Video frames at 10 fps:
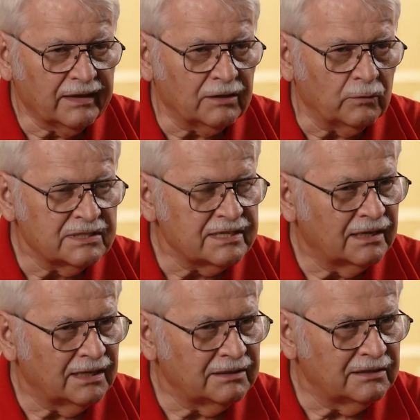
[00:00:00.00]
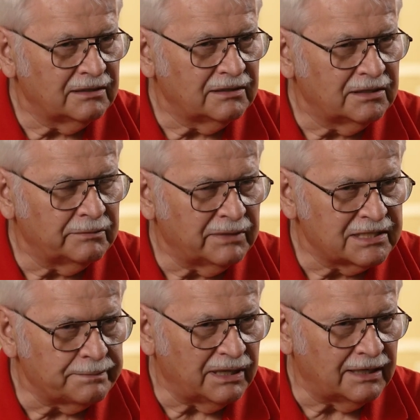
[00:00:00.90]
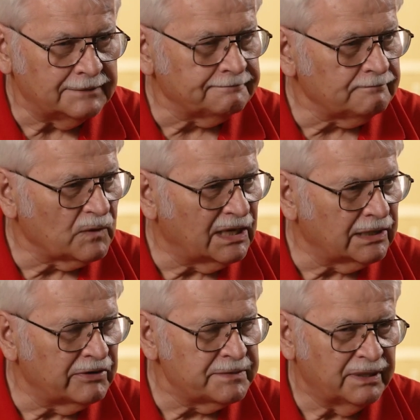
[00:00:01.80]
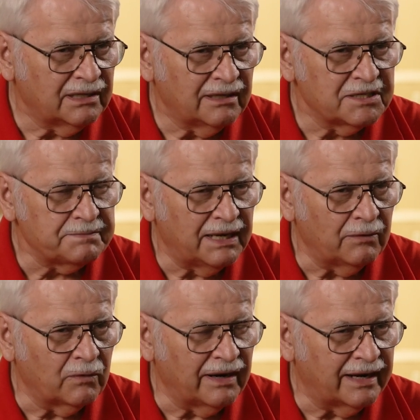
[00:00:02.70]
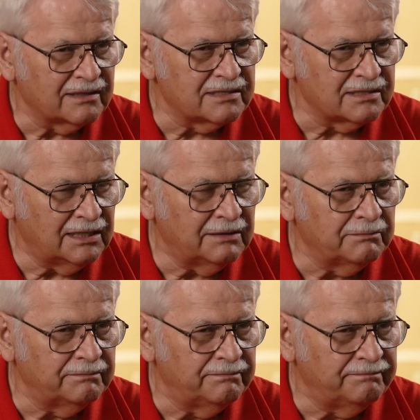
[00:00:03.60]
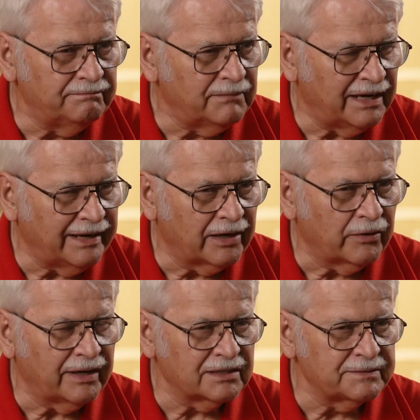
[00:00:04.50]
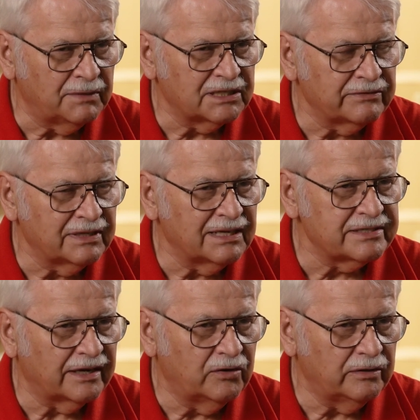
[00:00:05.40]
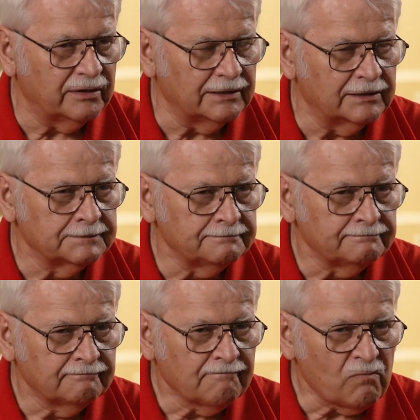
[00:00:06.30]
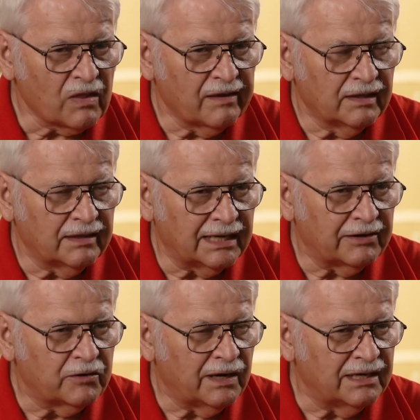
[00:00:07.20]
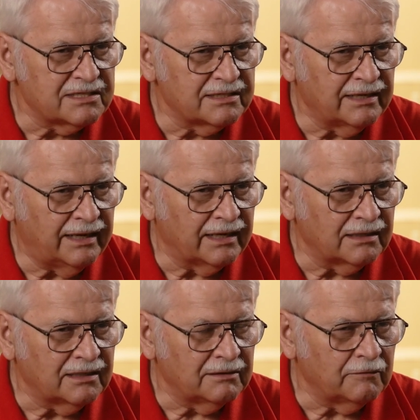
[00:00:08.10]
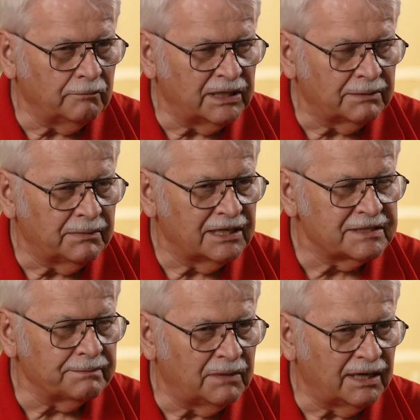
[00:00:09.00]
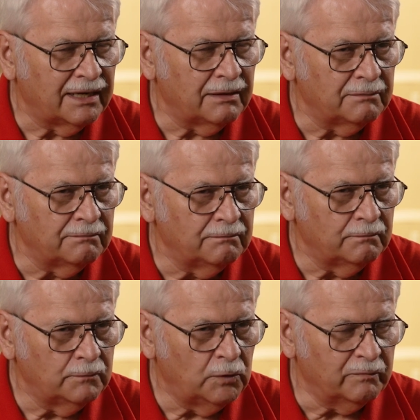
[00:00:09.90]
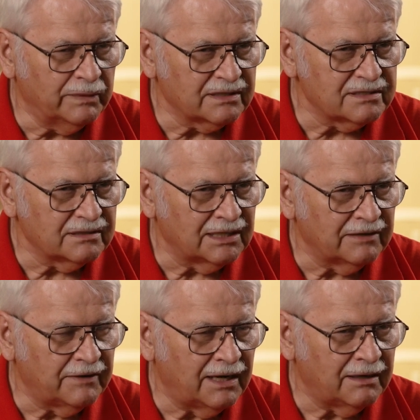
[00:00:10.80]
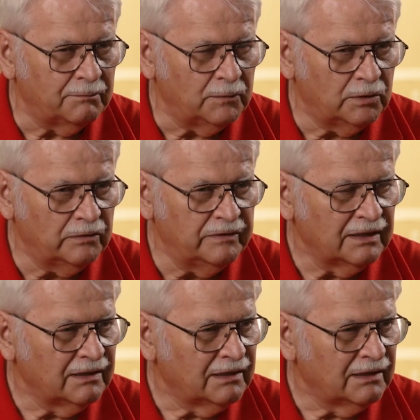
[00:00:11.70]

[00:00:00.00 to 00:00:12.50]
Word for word: And once I got to my spot, I'd always pick out a spot where I could see my area as much of it as I could. Then I try and stay in it, minimize my movements. And if I moved,